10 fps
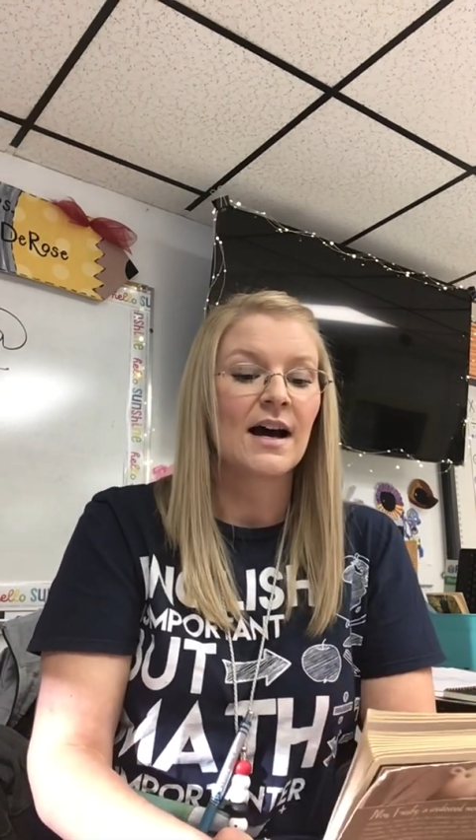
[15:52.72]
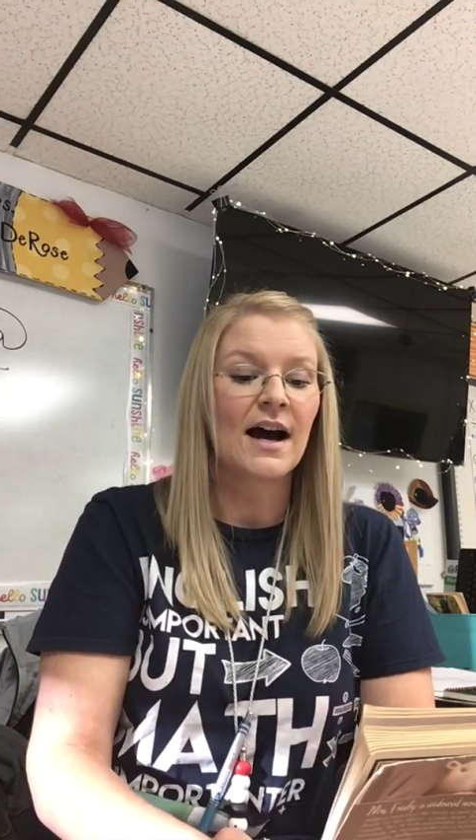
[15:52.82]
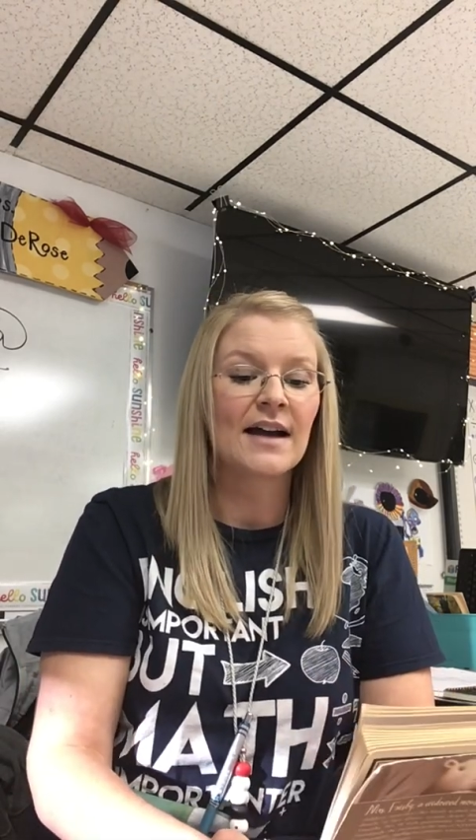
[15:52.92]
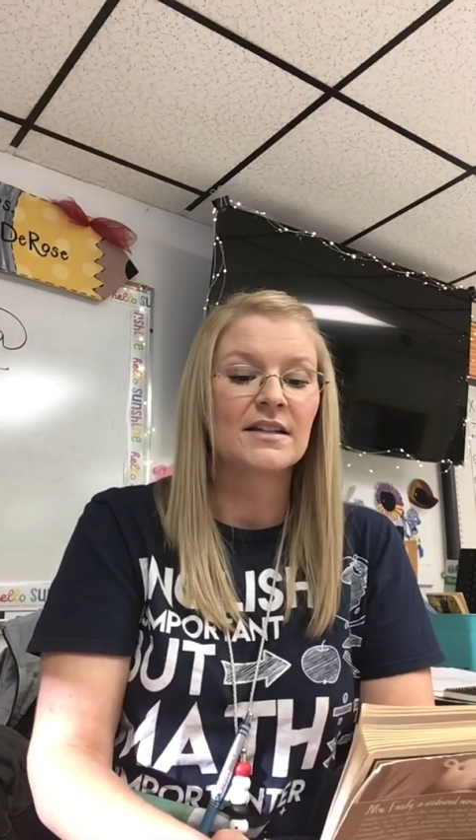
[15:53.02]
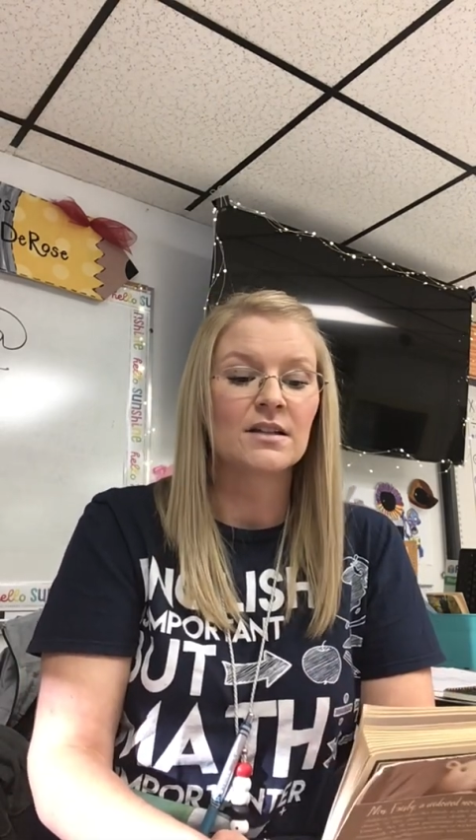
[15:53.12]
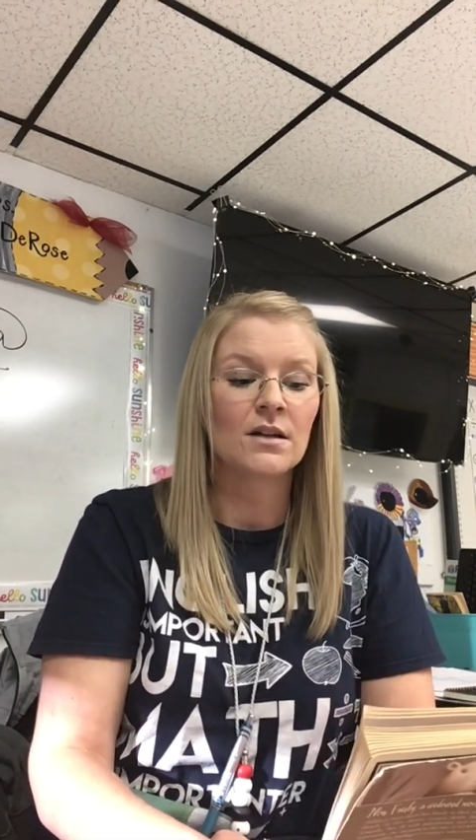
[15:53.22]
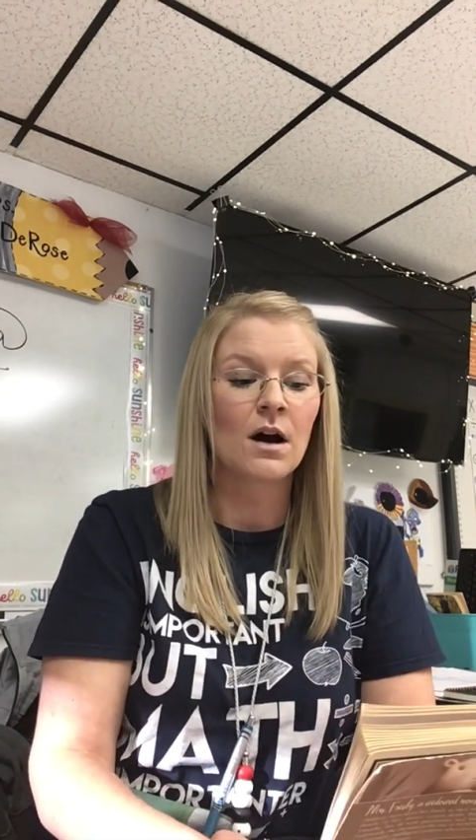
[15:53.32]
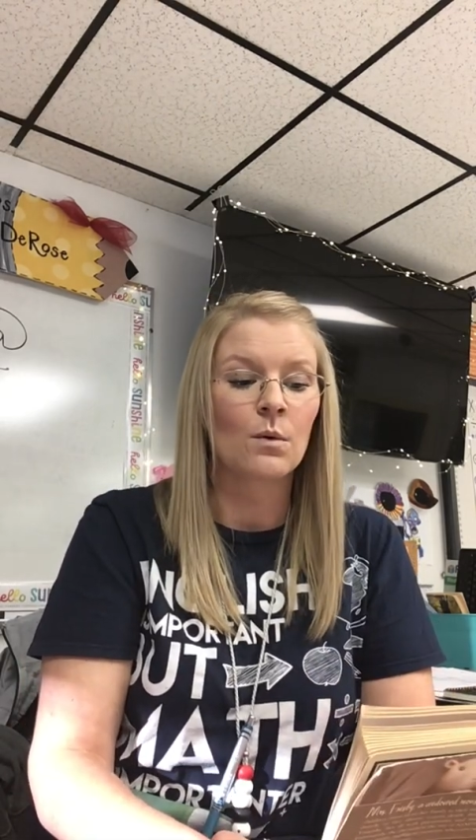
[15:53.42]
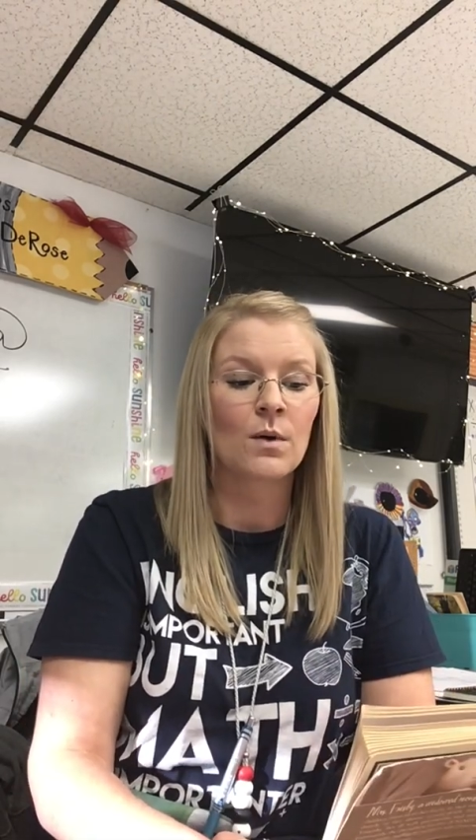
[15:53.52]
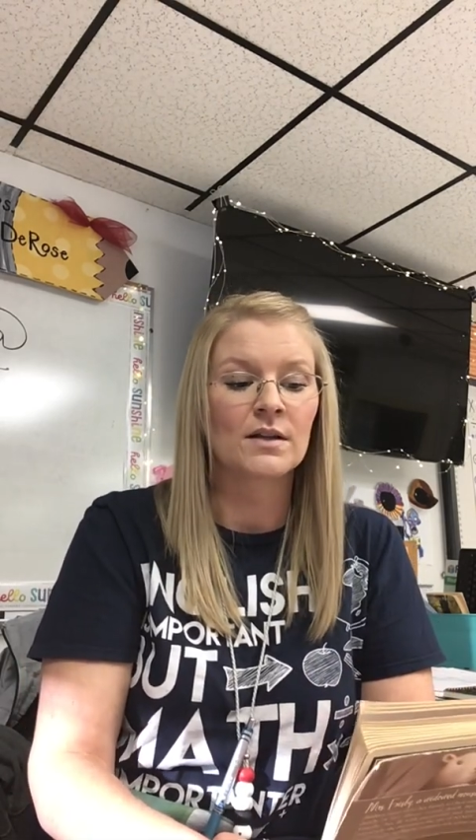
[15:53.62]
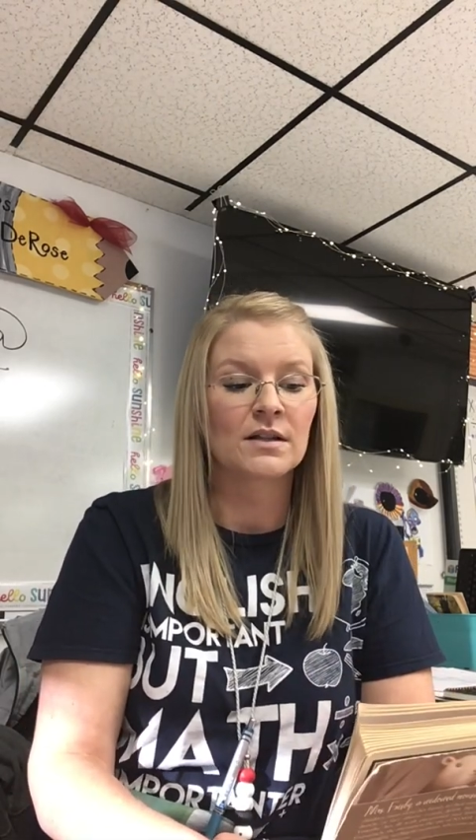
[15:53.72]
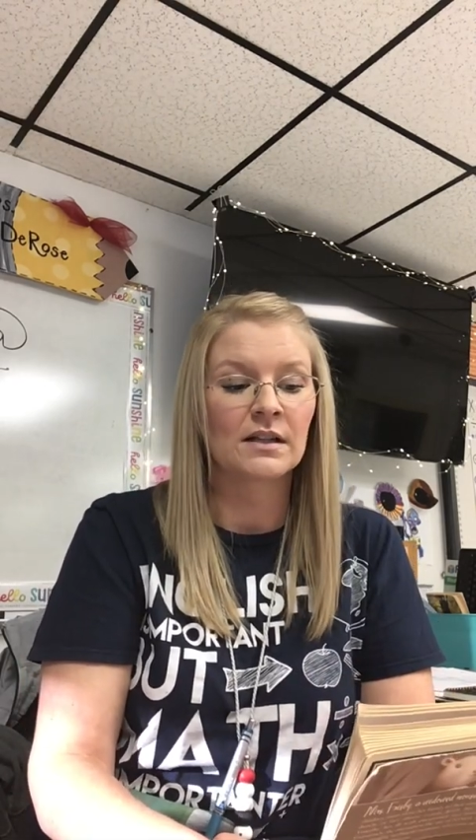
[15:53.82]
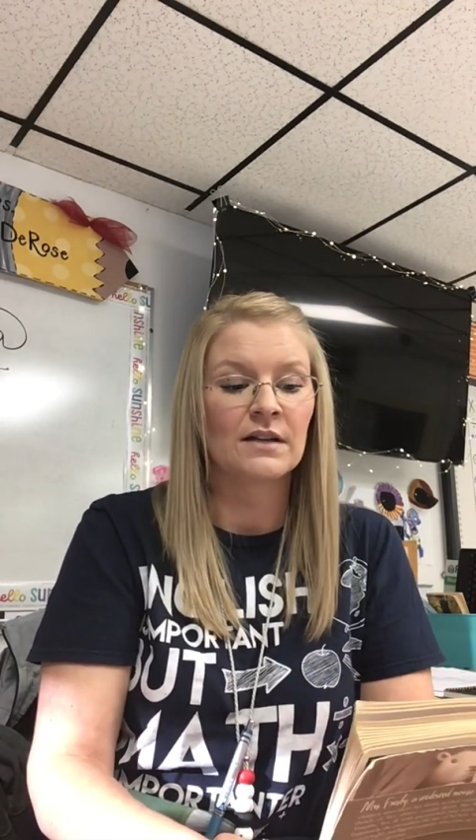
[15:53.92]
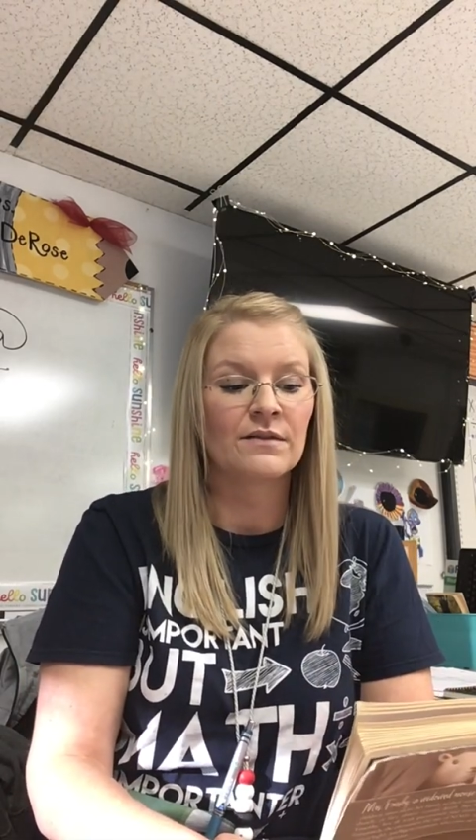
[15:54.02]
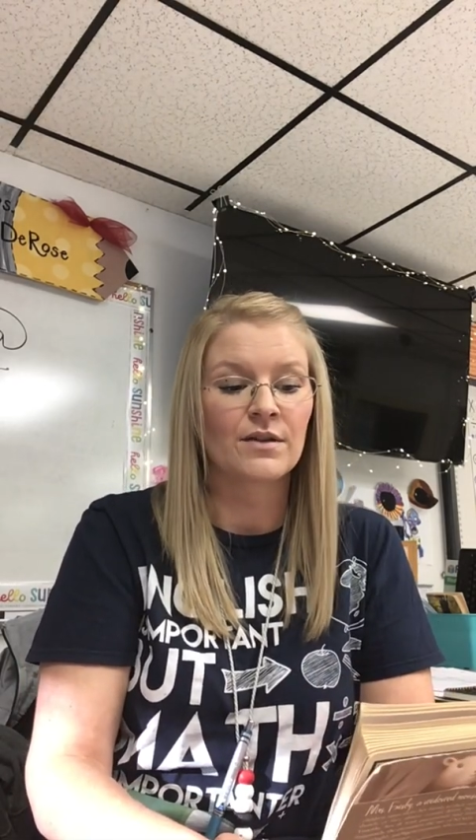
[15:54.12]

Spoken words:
I did not want to leave the